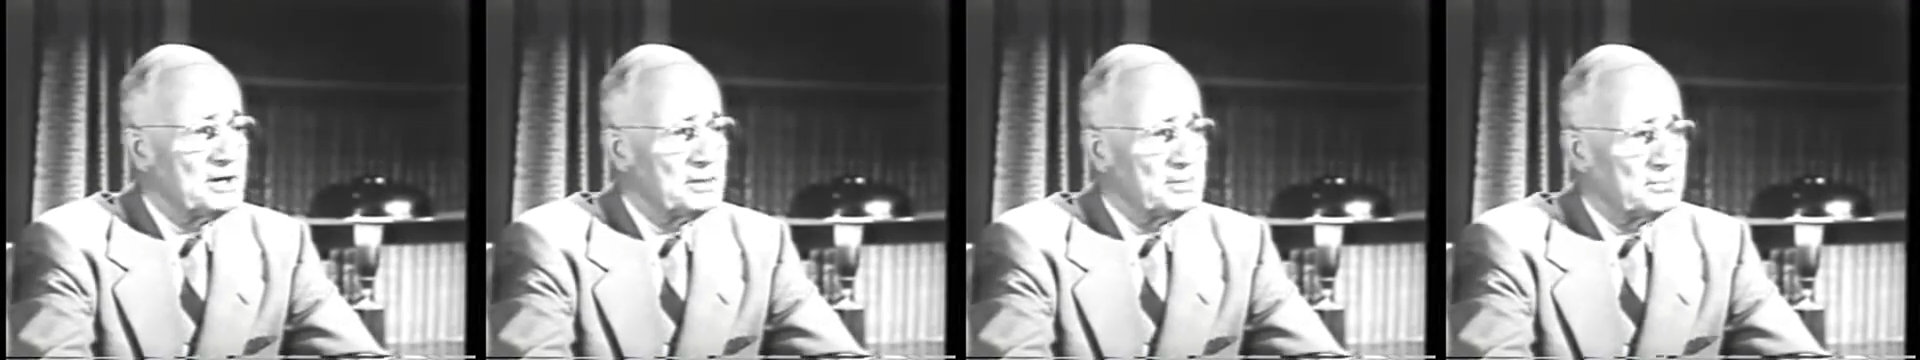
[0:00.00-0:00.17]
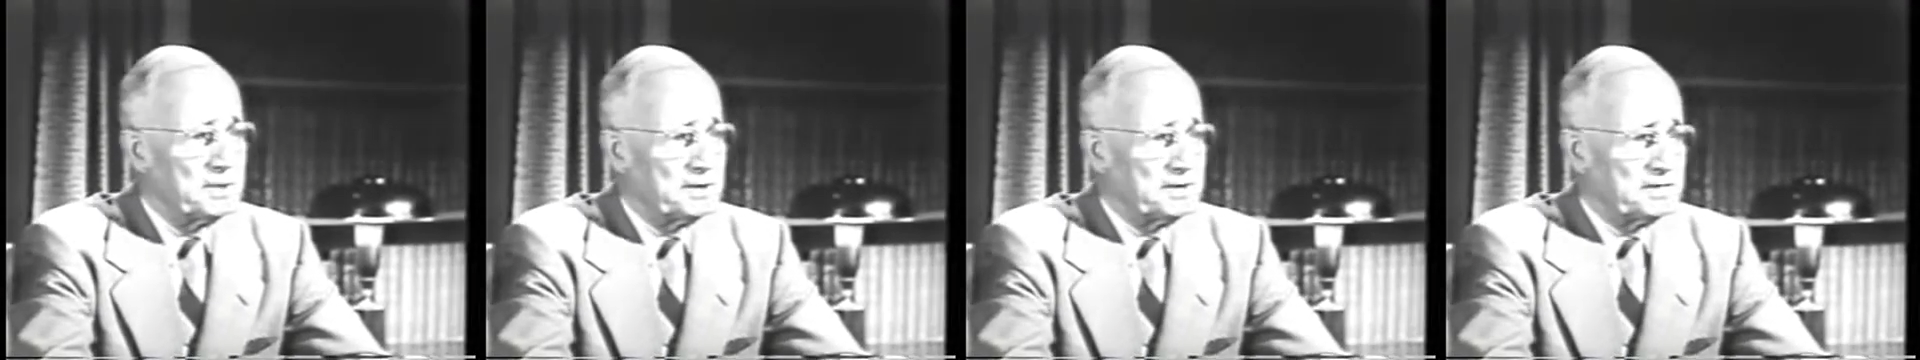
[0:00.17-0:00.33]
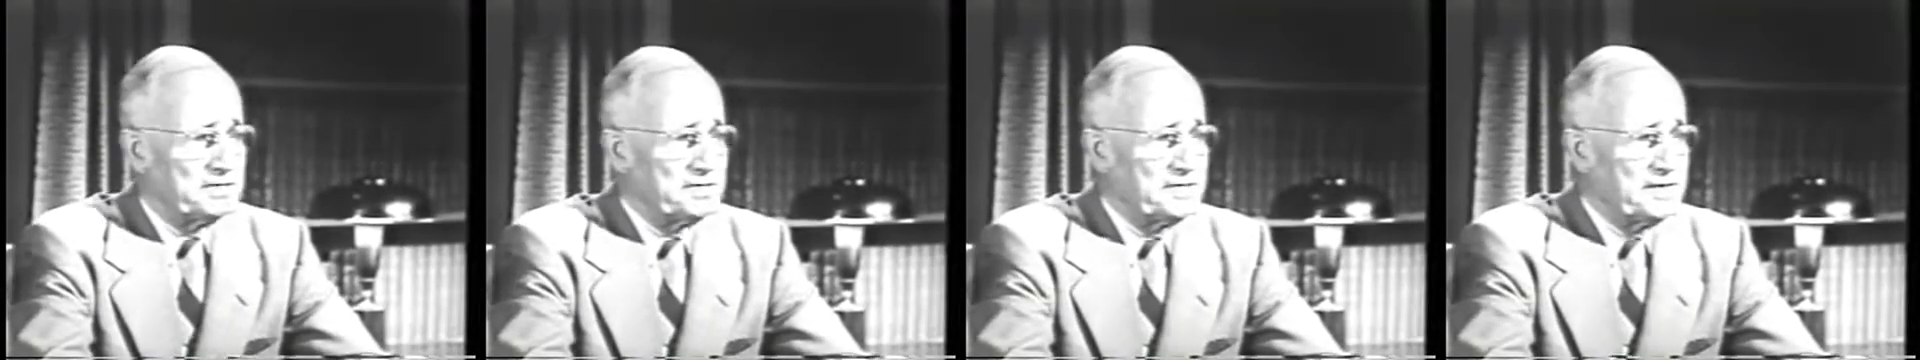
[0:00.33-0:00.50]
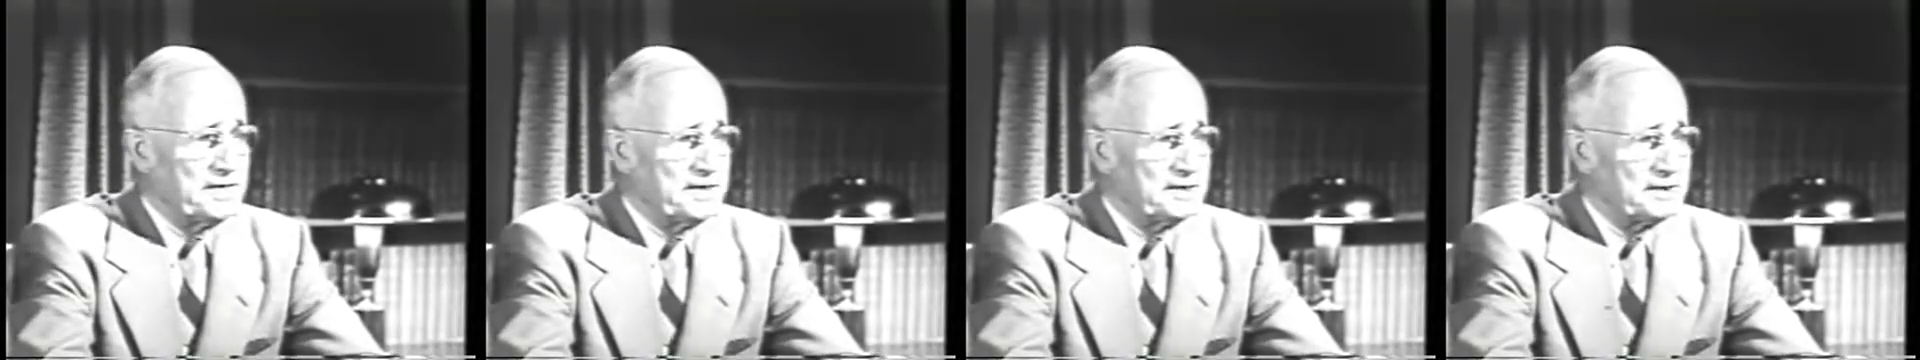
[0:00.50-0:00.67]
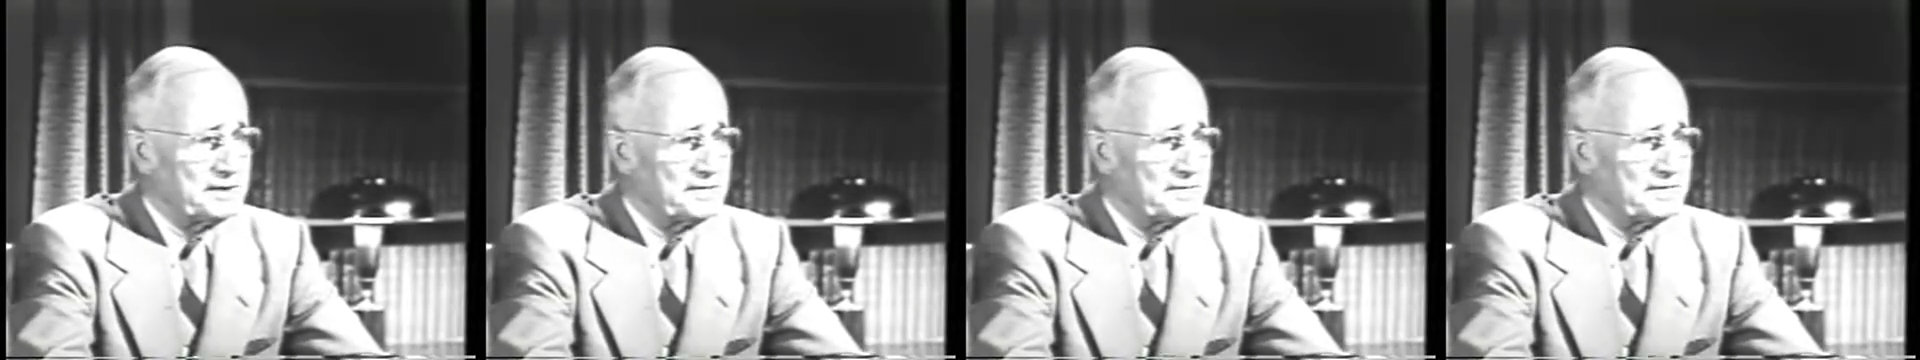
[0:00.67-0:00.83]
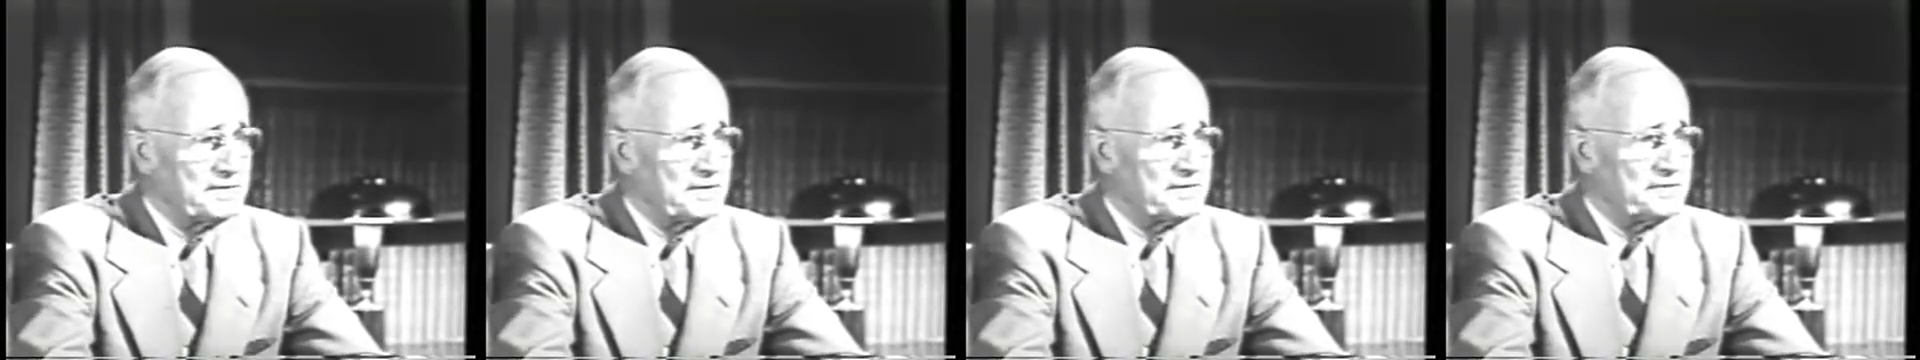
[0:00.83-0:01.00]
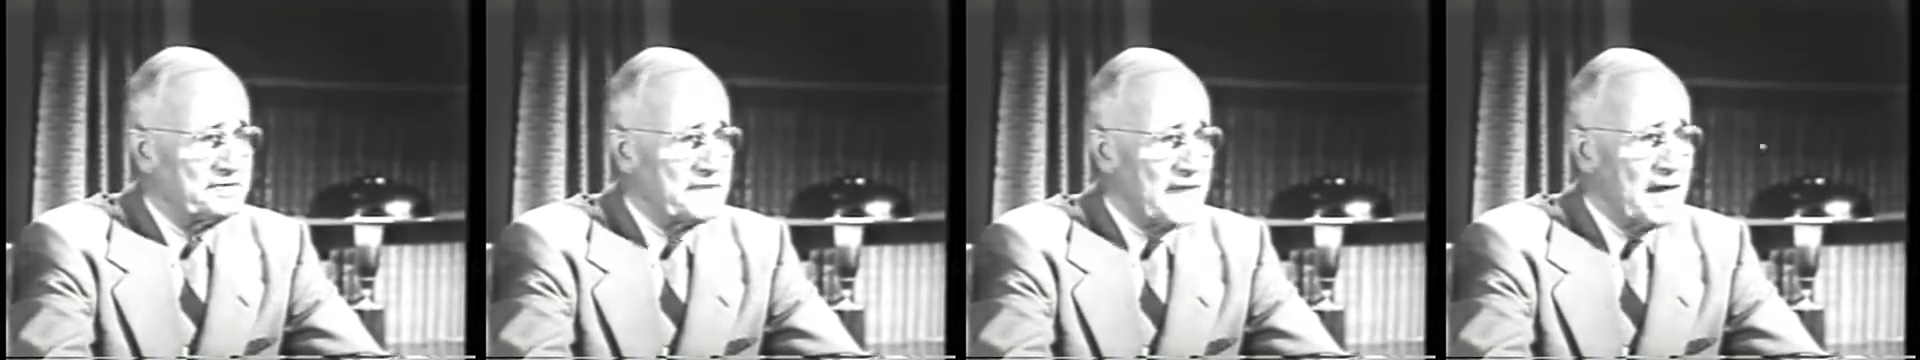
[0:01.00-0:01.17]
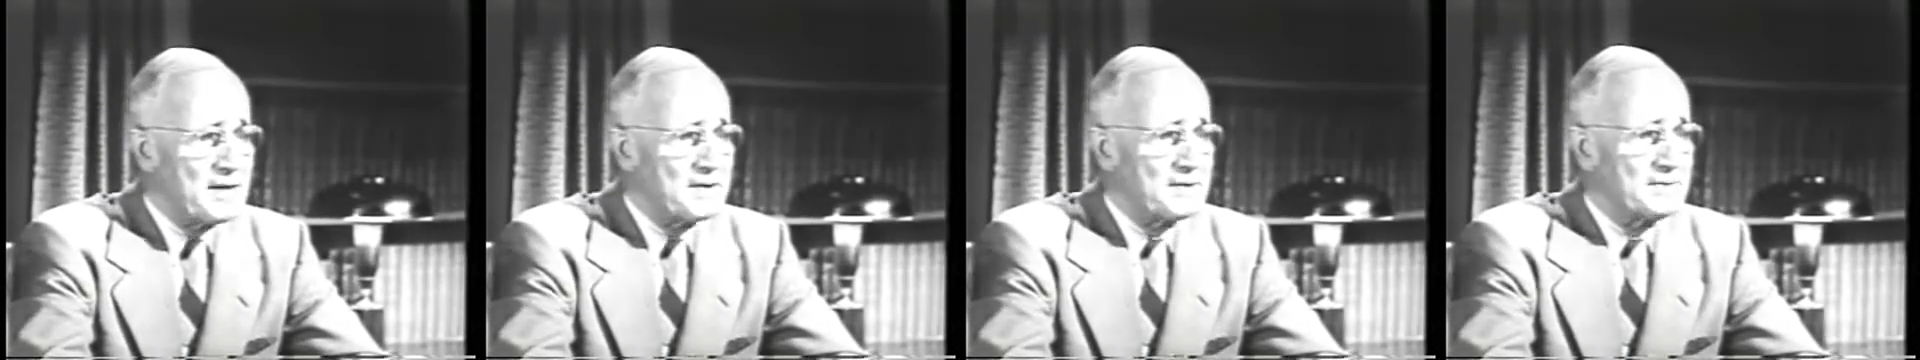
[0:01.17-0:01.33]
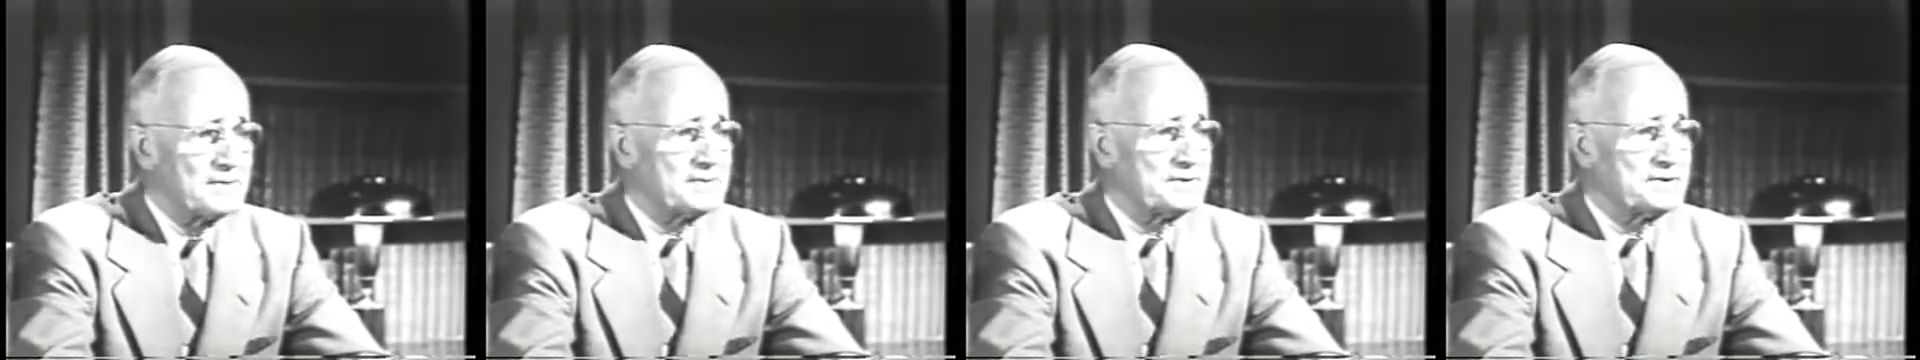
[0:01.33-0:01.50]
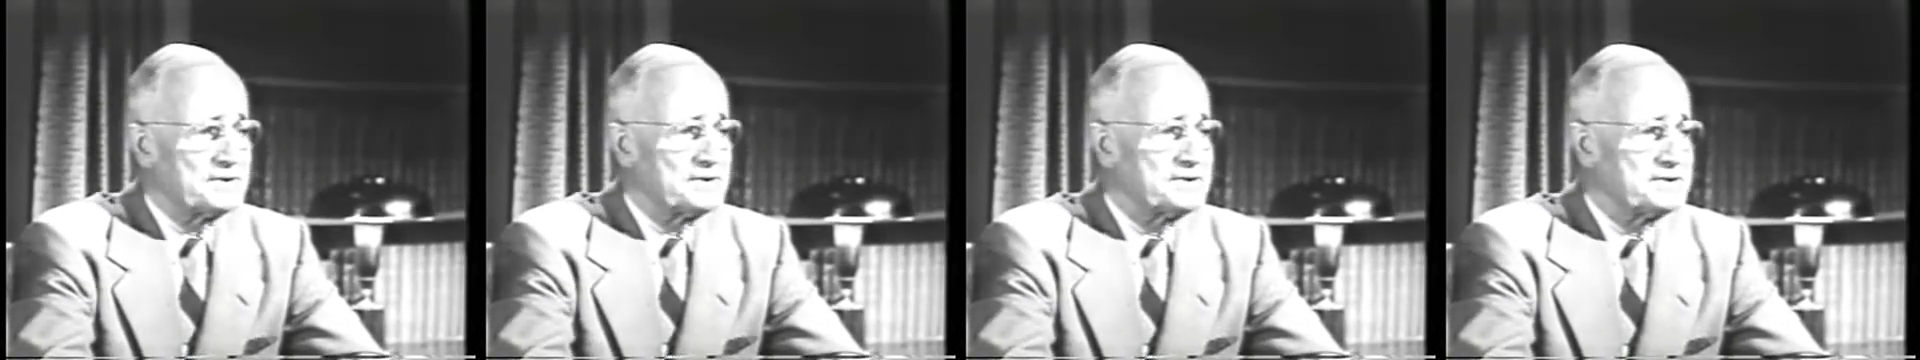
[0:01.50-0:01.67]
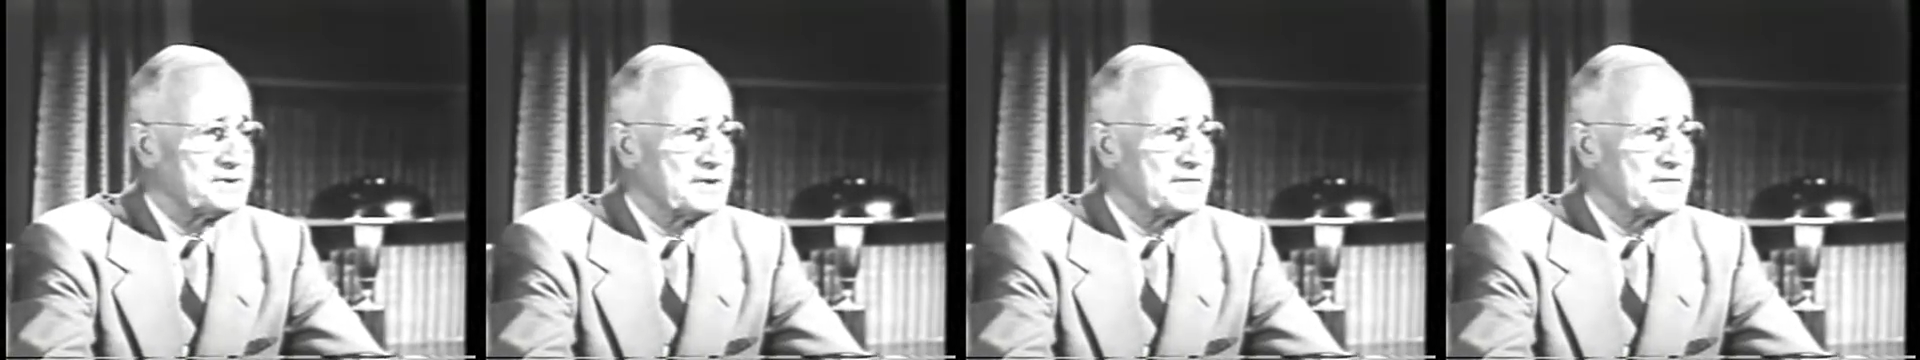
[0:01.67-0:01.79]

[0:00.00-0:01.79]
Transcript: but think of the thousands